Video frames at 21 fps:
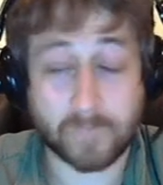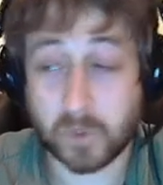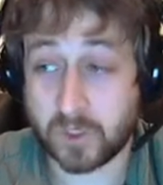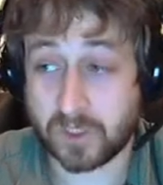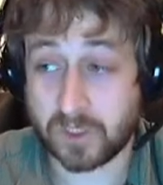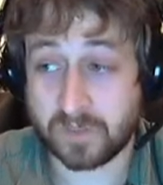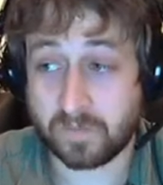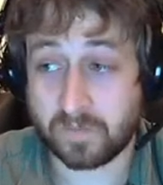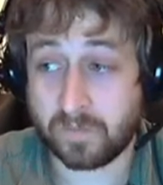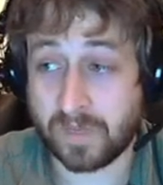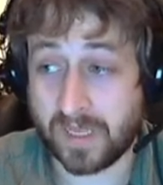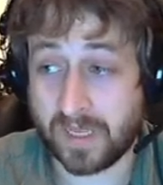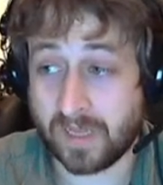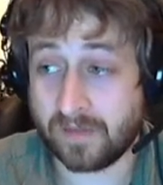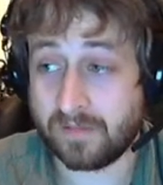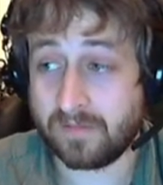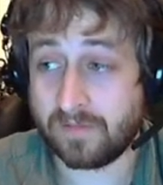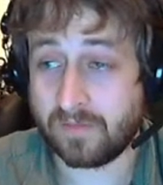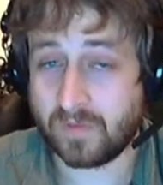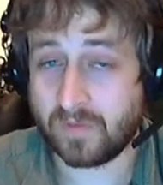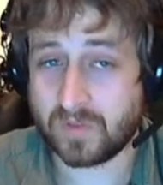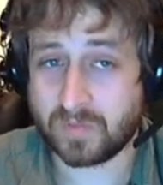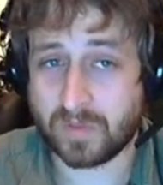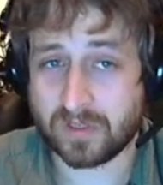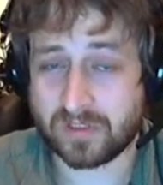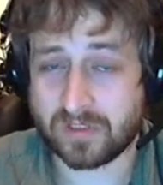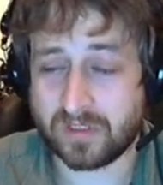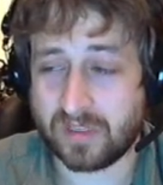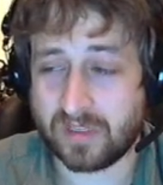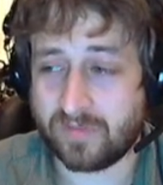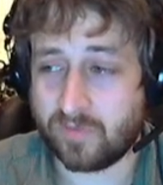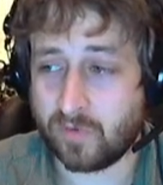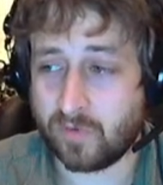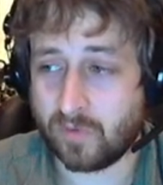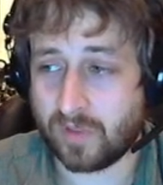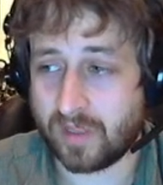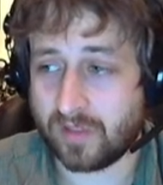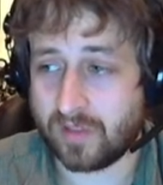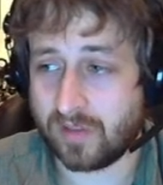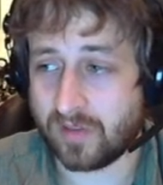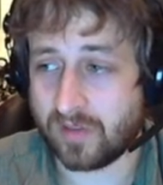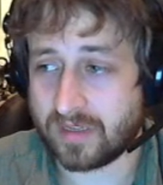Which is big, especially if you're
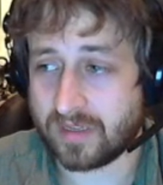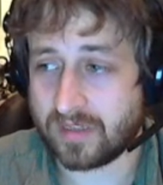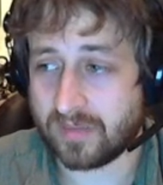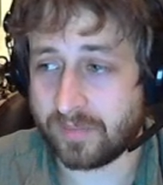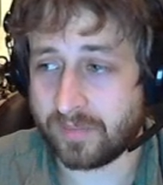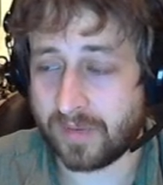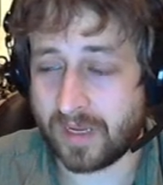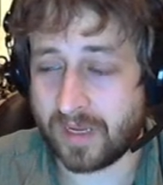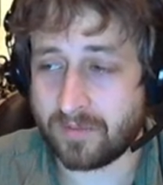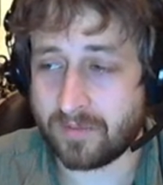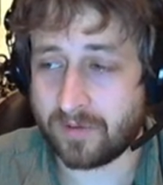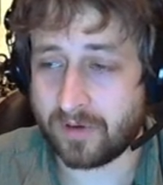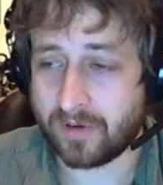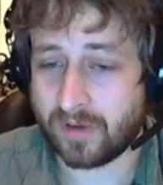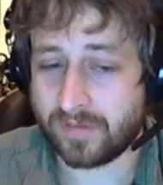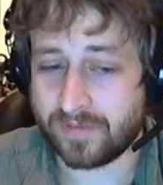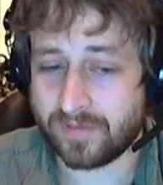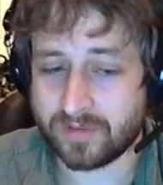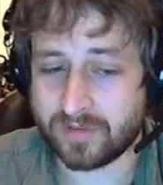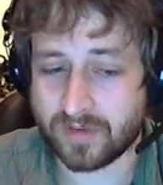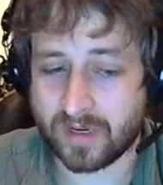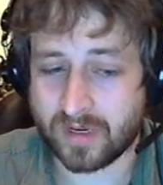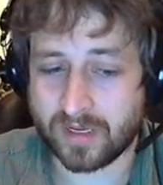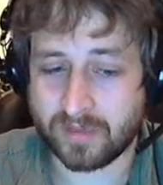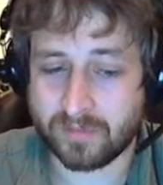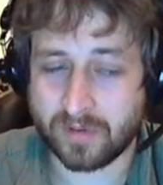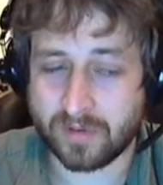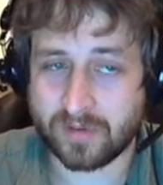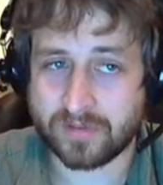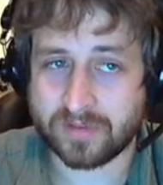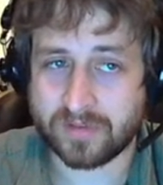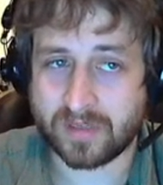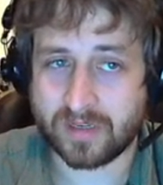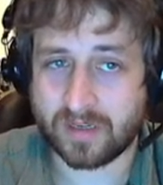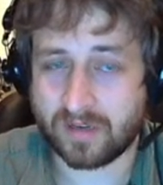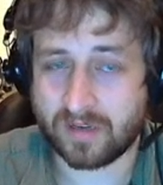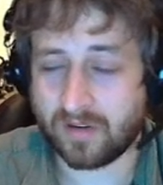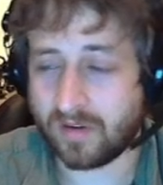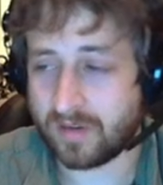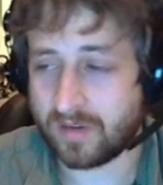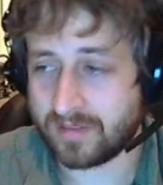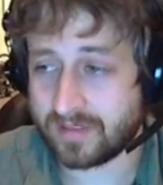like looking to buy one off the trading post and
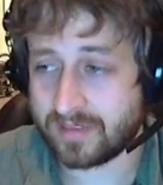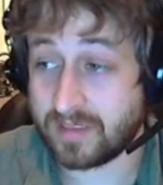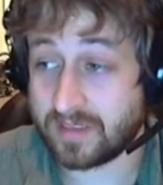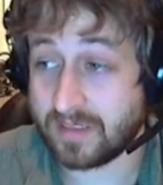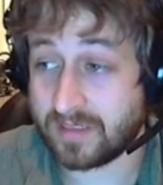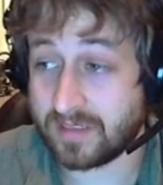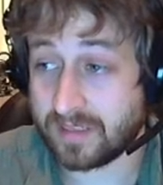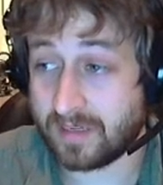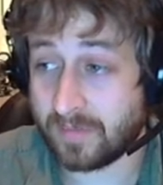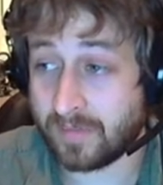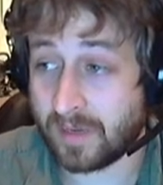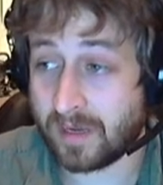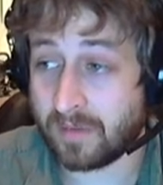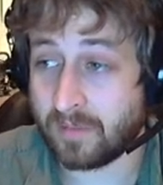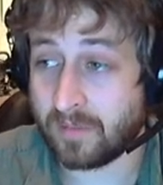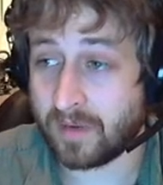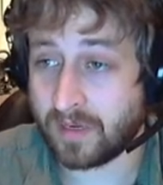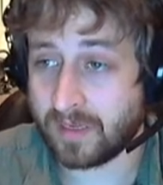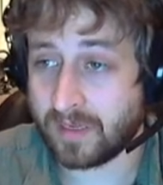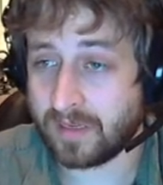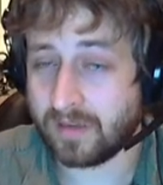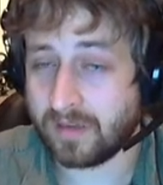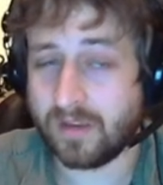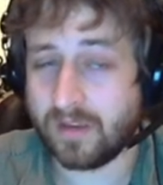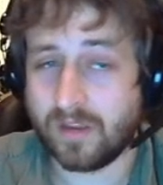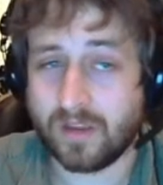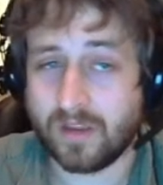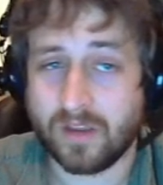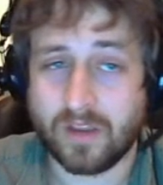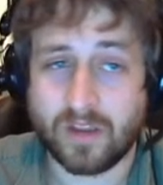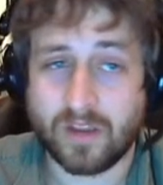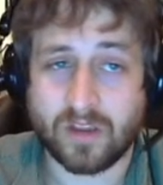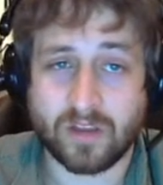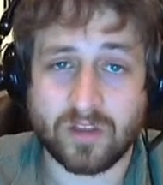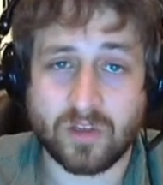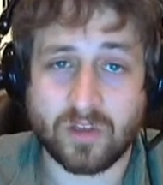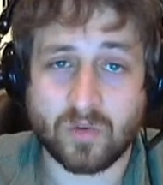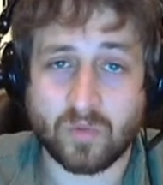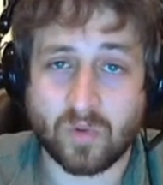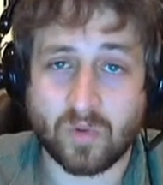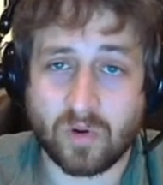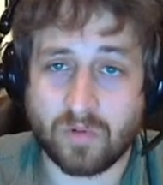it costs a decent amount of money.
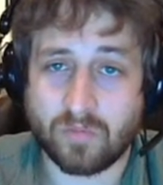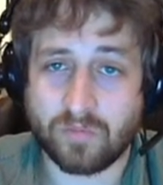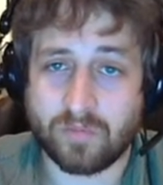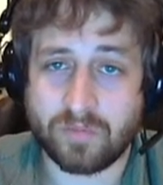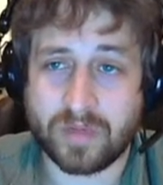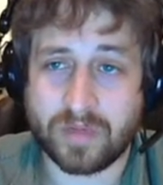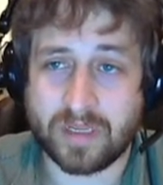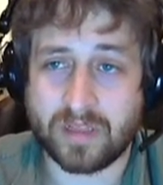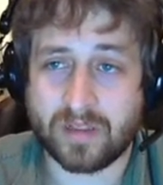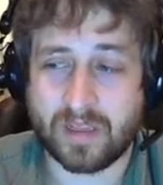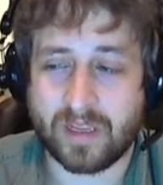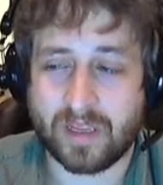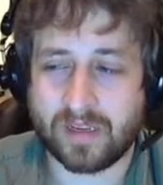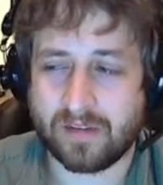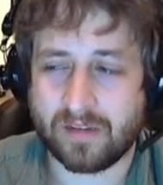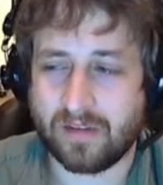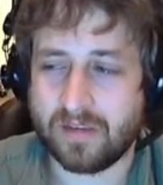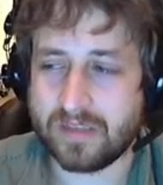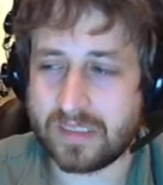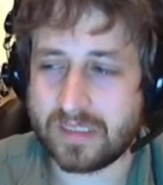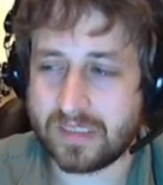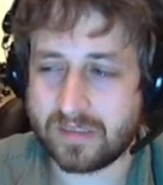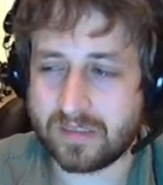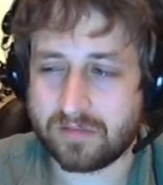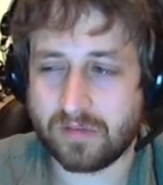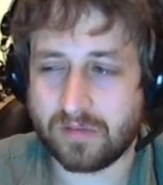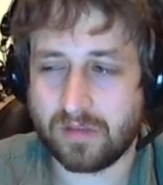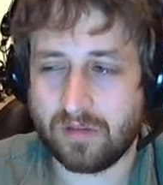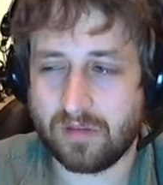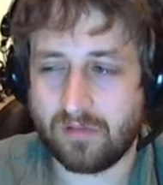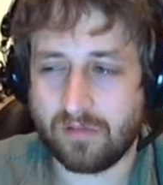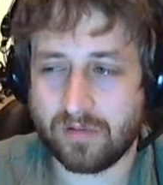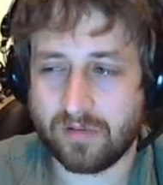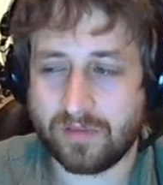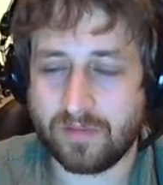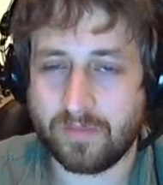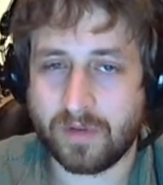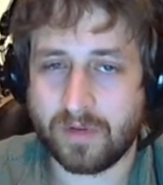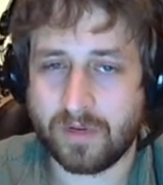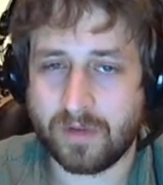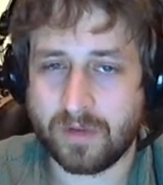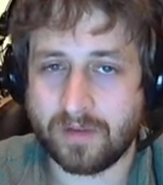You won't be like, is this really worth
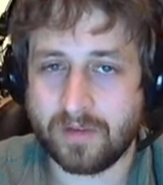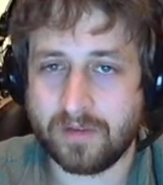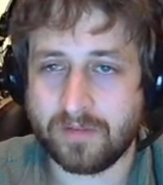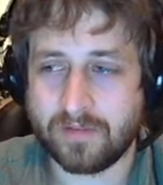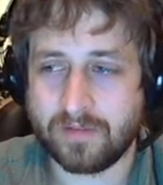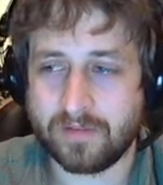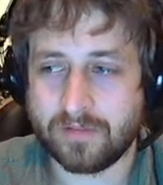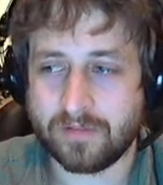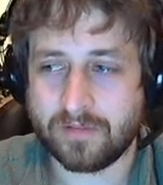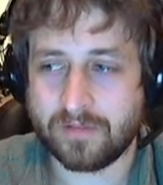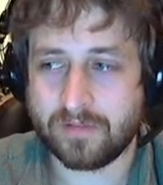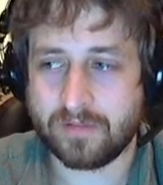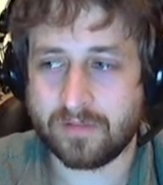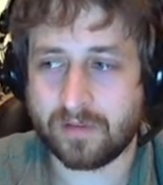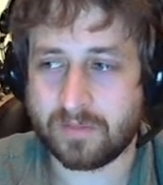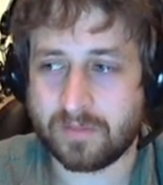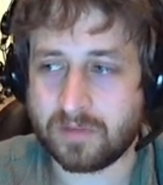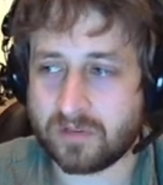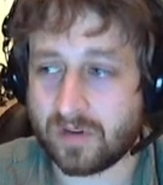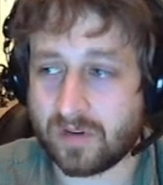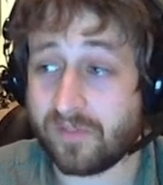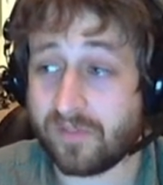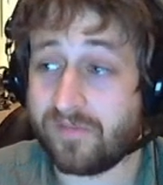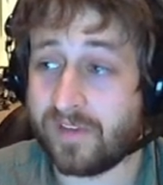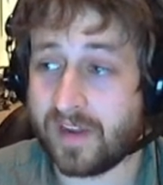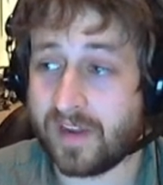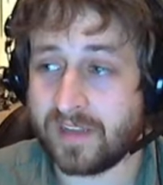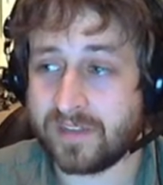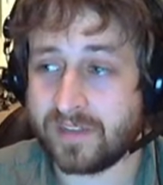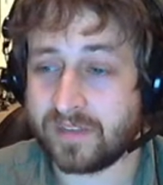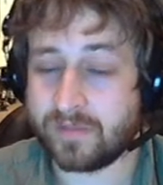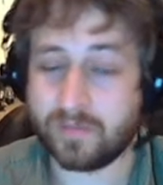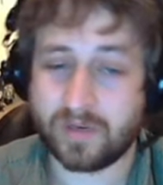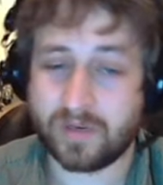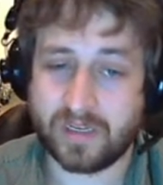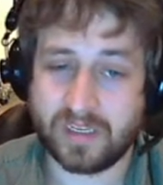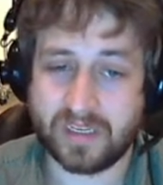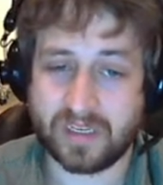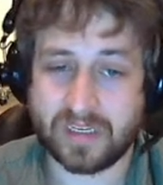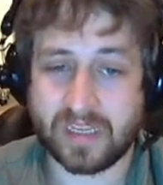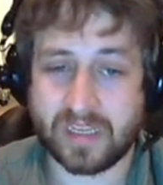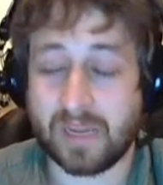the money? Let me try to find
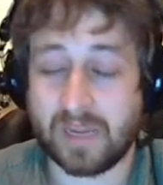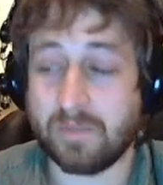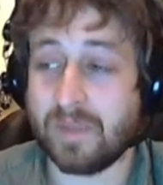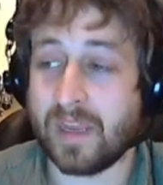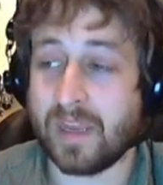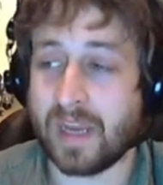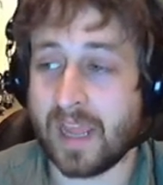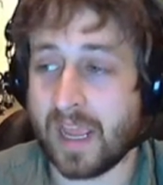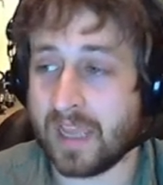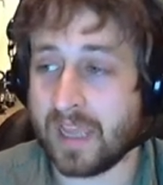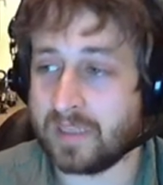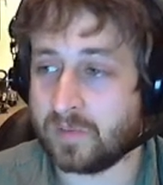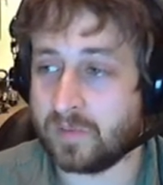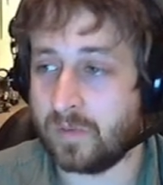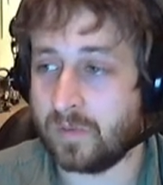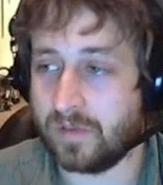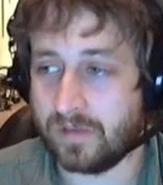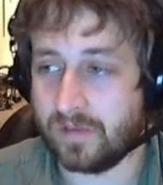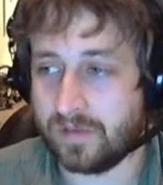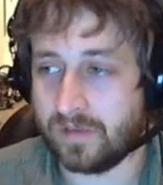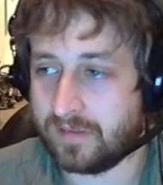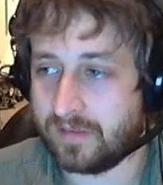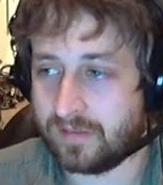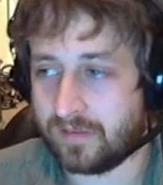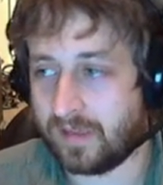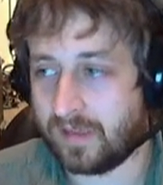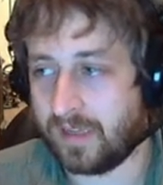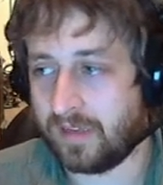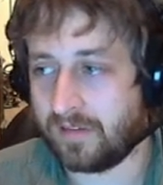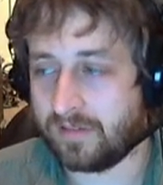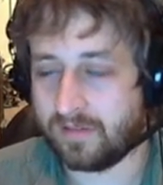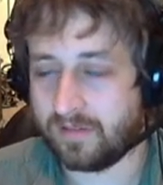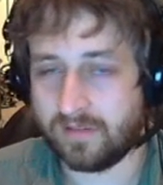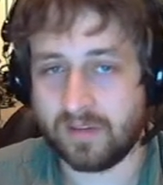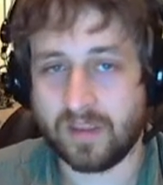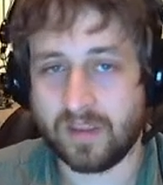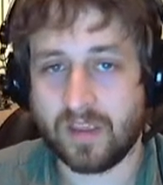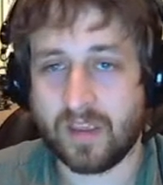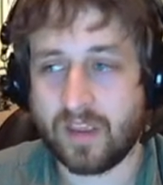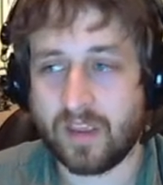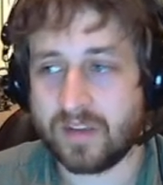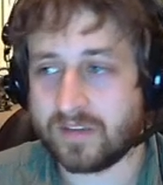somebody in game that has one. And like,
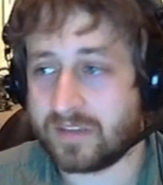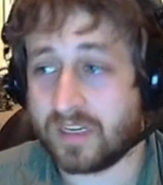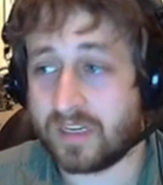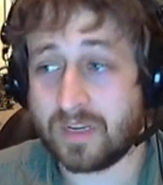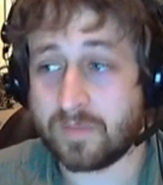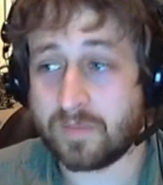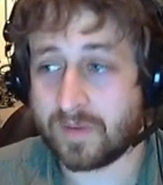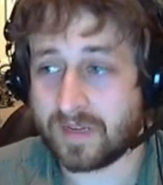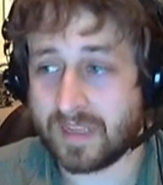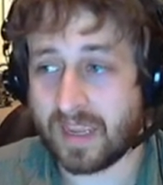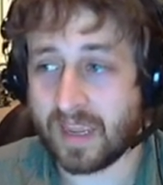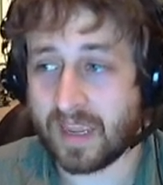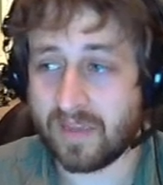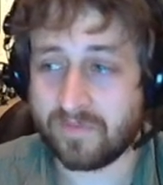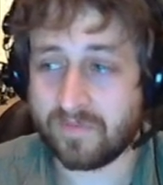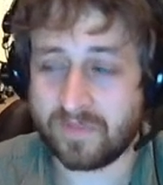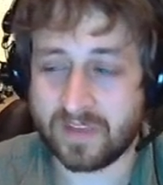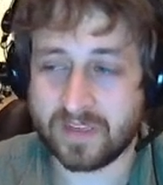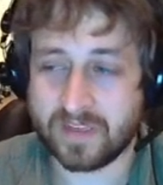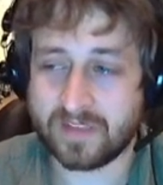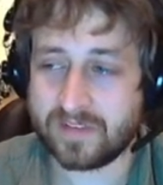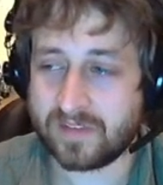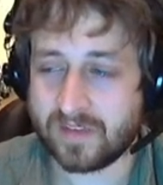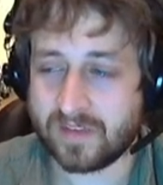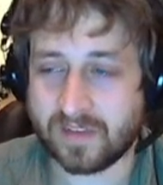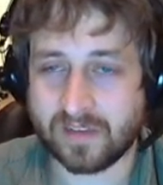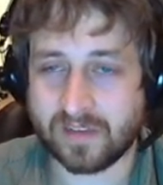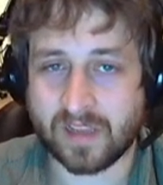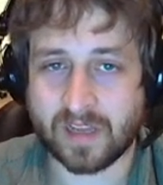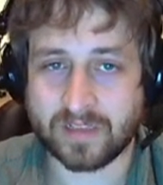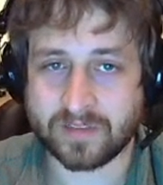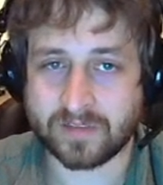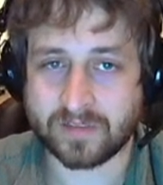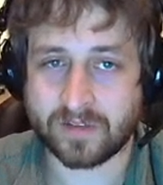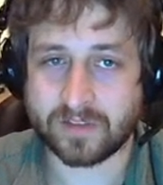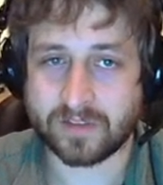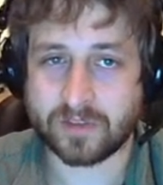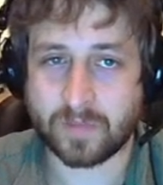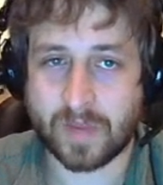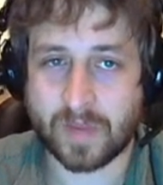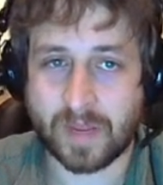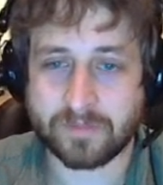does anybody have this in Lion's
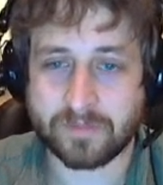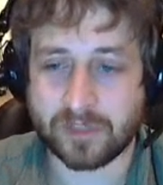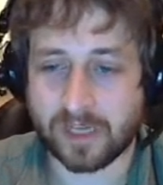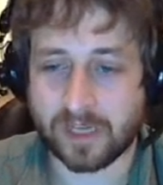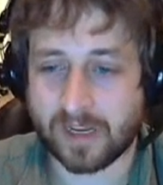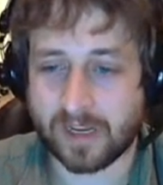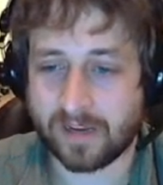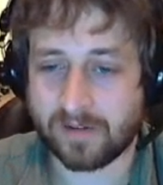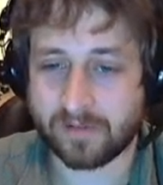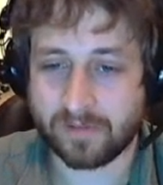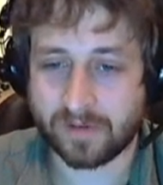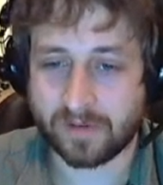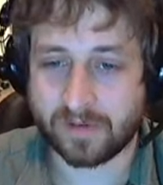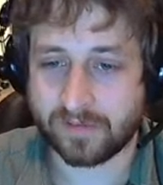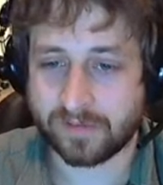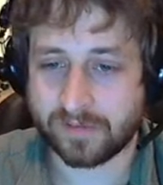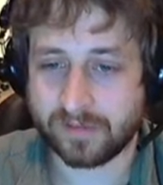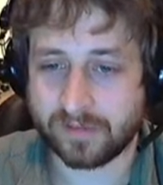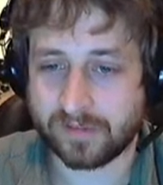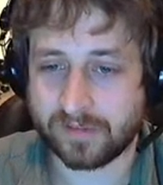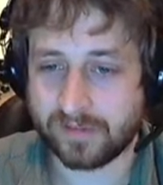Arch map chat or whatever?